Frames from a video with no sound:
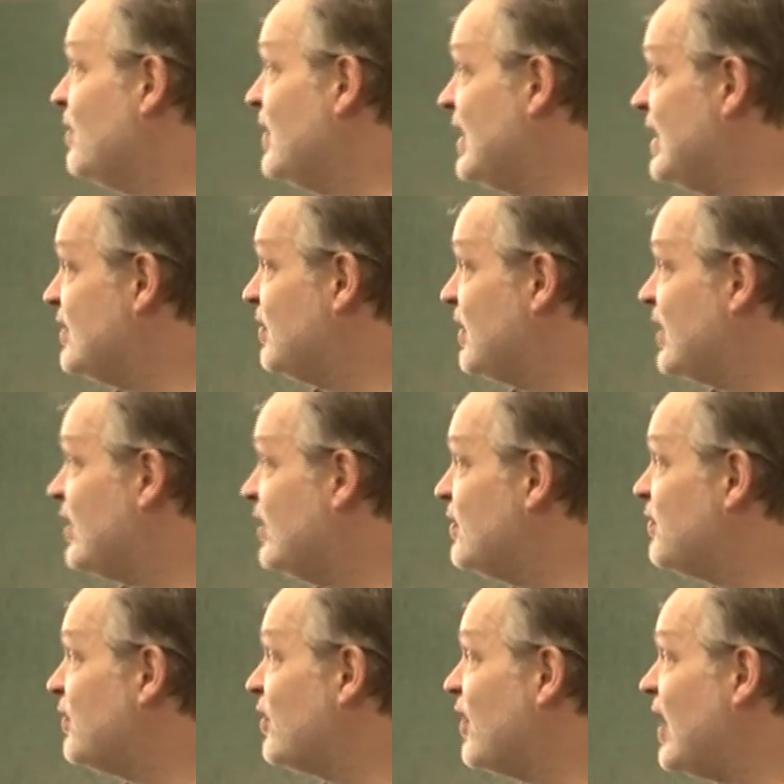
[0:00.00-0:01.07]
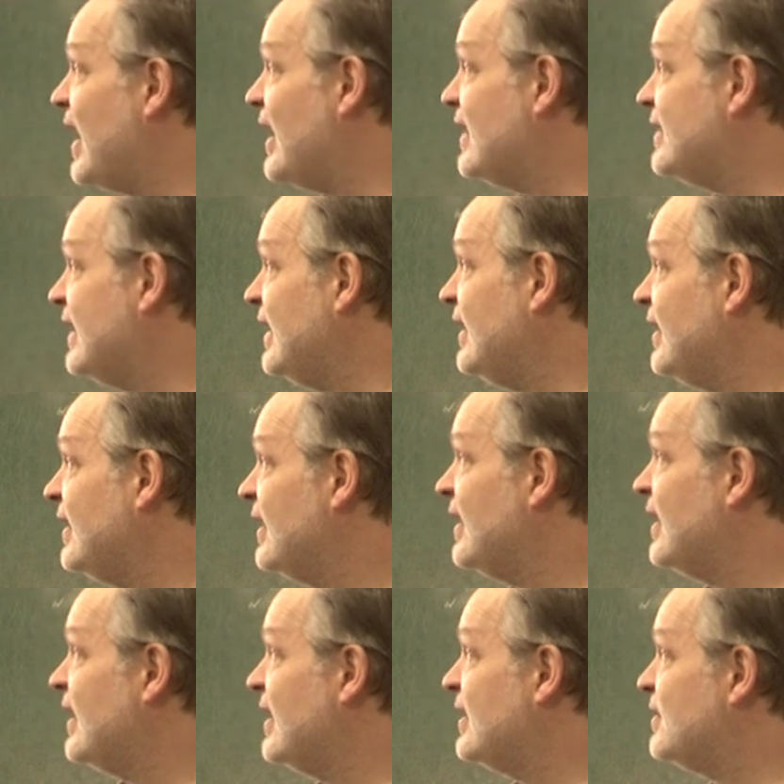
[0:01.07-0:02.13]
We need to include variety,
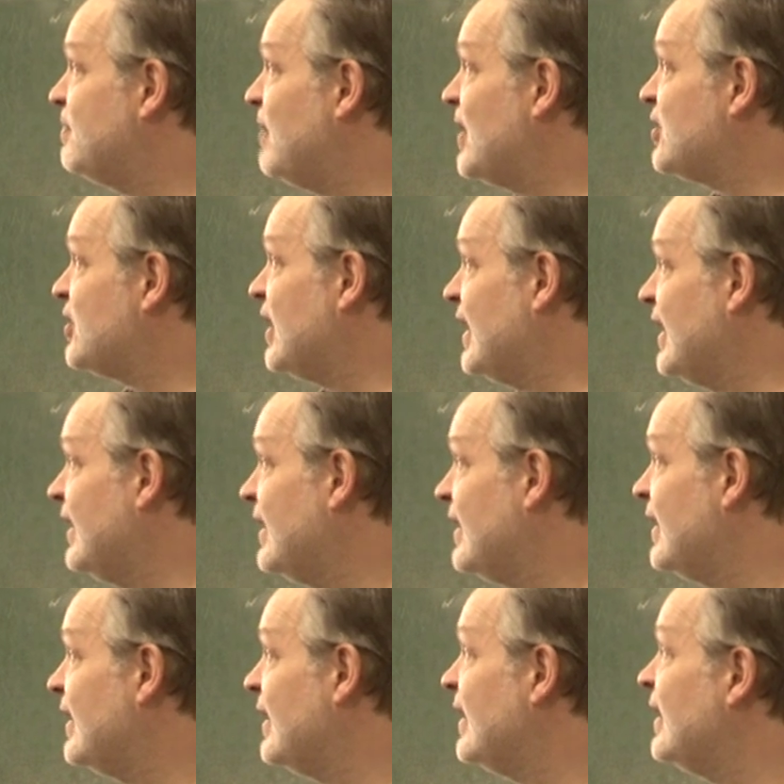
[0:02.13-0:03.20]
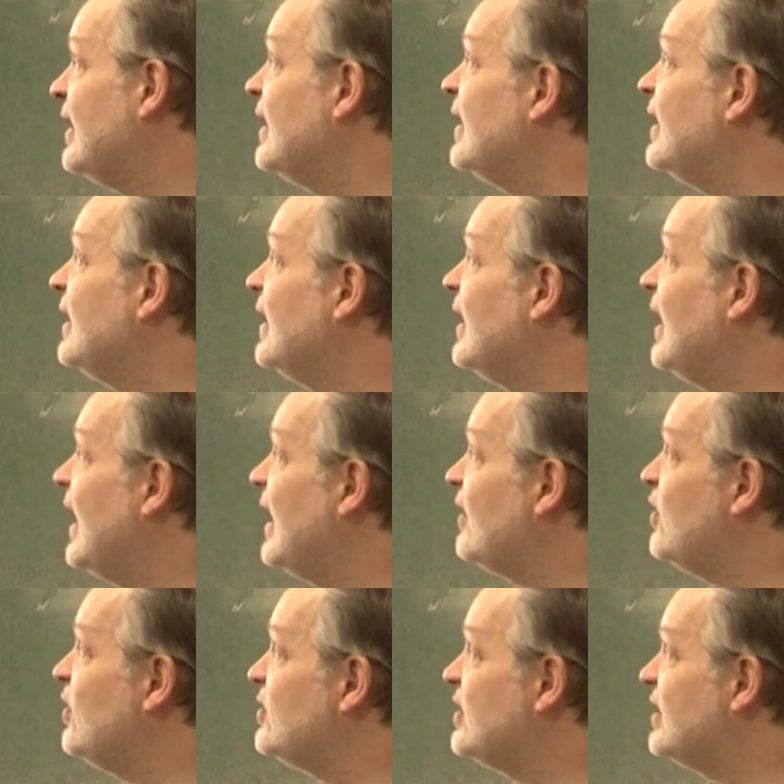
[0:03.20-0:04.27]
especially, and
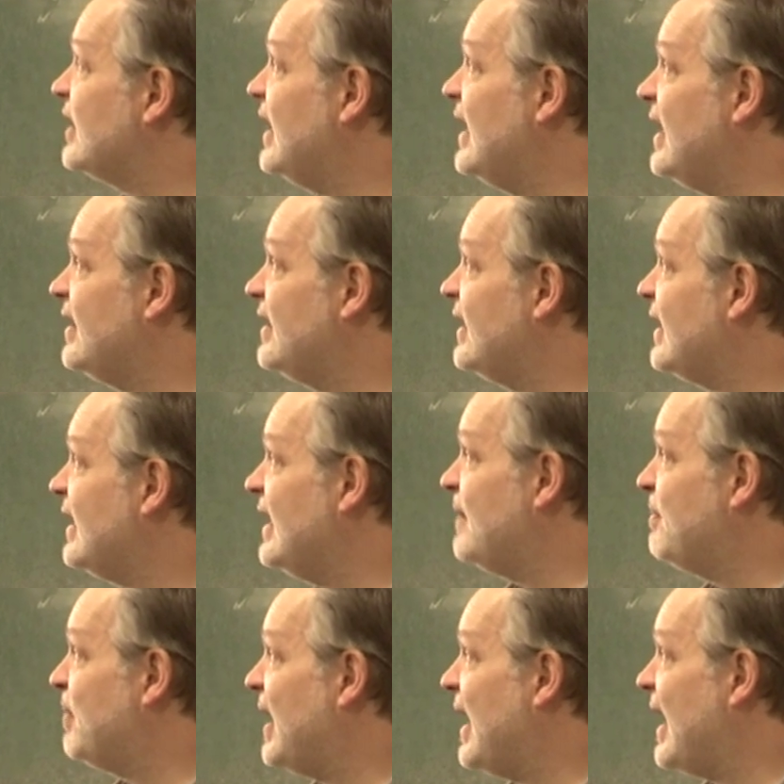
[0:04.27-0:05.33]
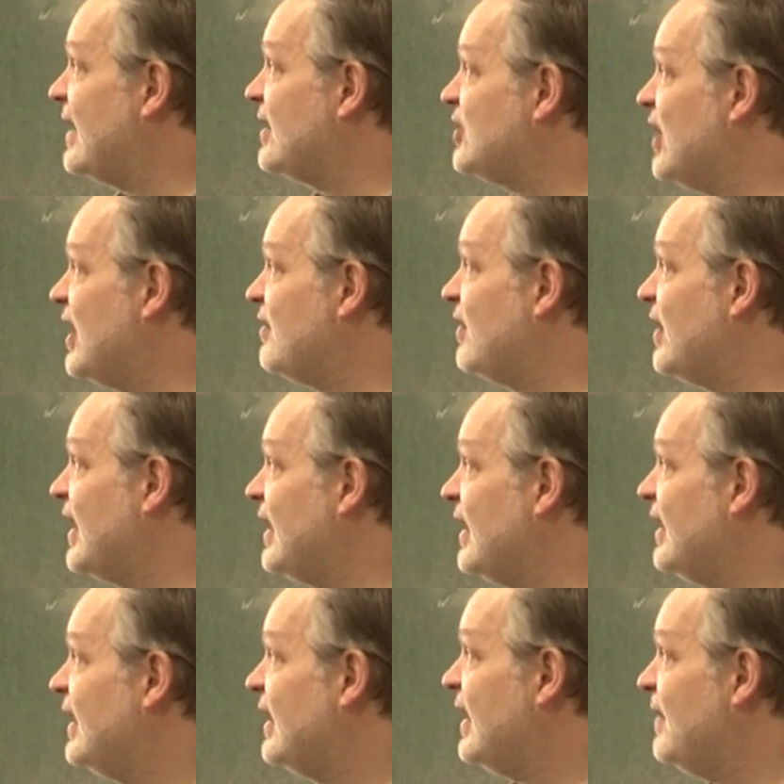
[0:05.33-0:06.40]
of course the clear plan
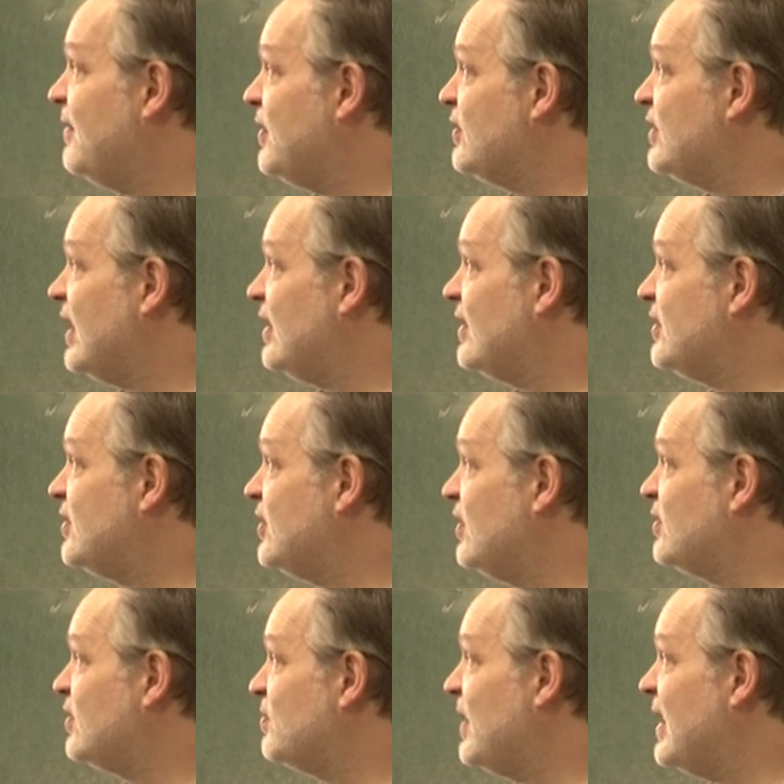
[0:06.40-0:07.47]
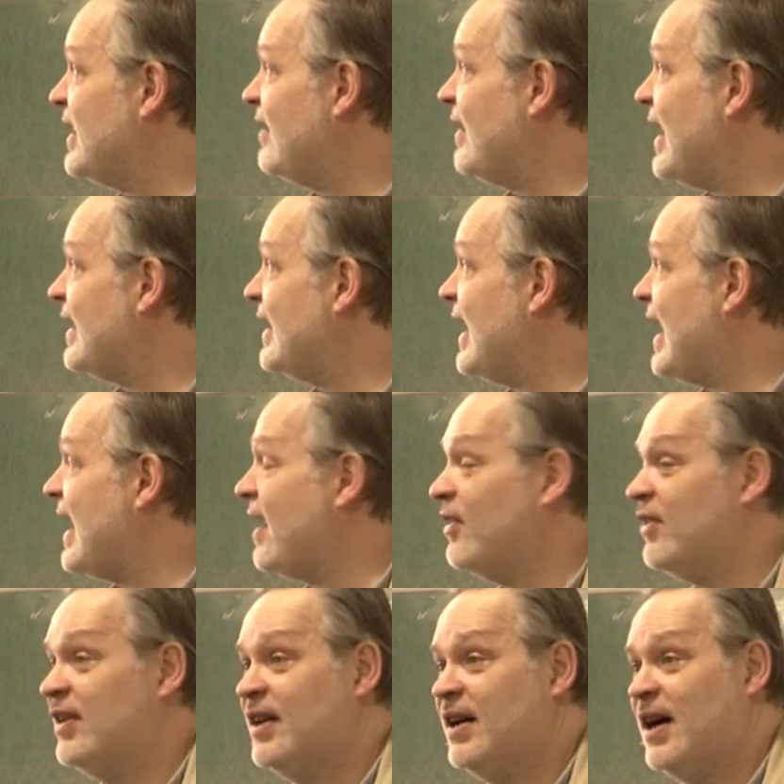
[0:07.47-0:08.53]
generally, if you tell the students where they're at
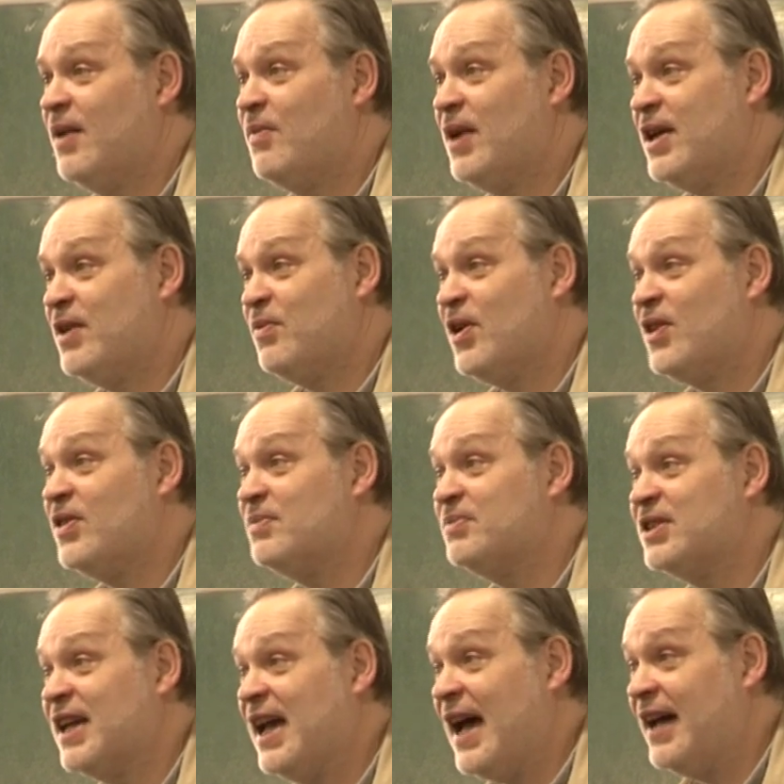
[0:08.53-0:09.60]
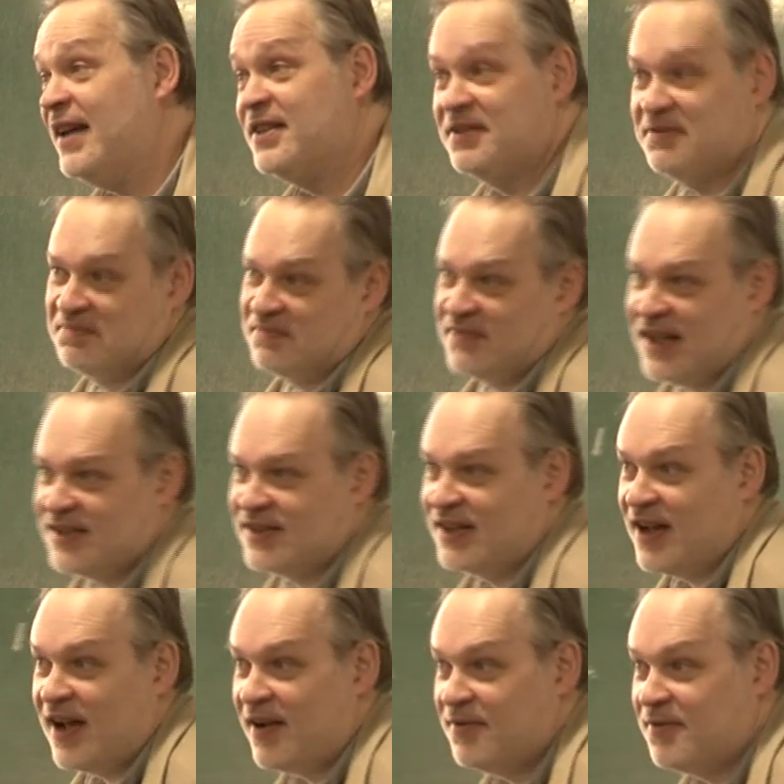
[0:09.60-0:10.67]
now and where you want them to get,
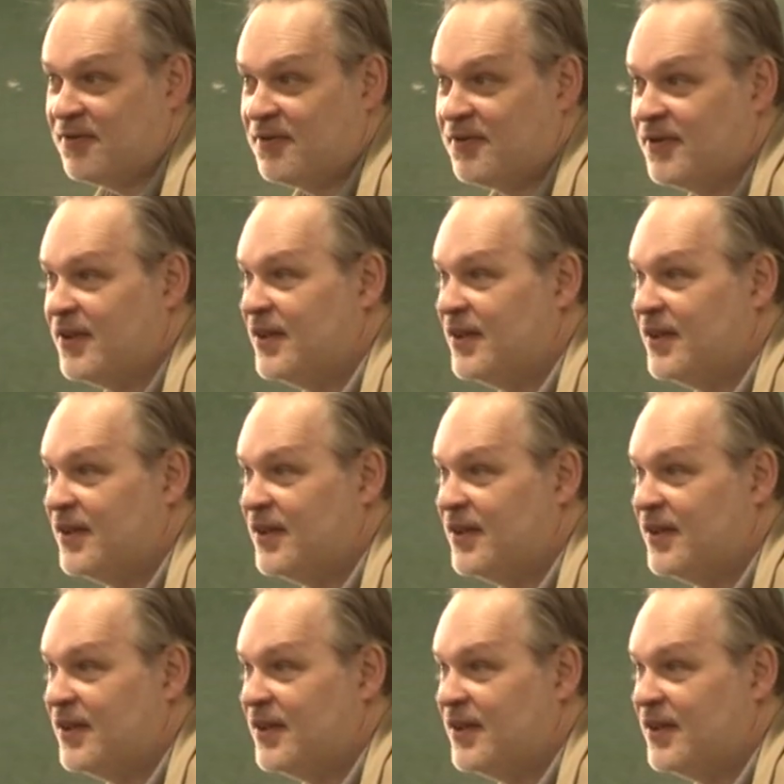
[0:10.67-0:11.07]
that's enough.